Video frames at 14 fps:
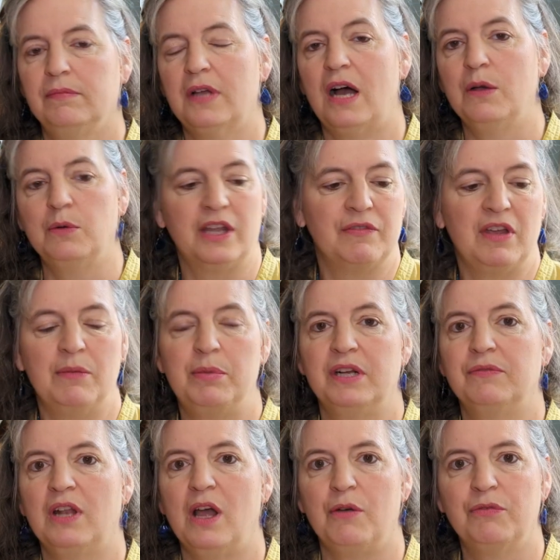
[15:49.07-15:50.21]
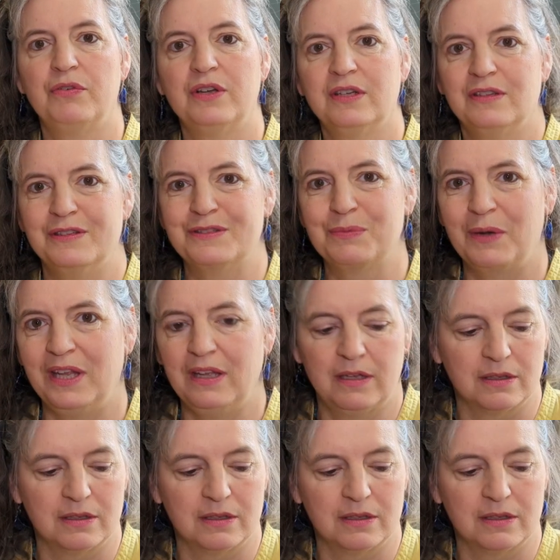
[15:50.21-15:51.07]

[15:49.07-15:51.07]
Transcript: I will give it a bit of love this week,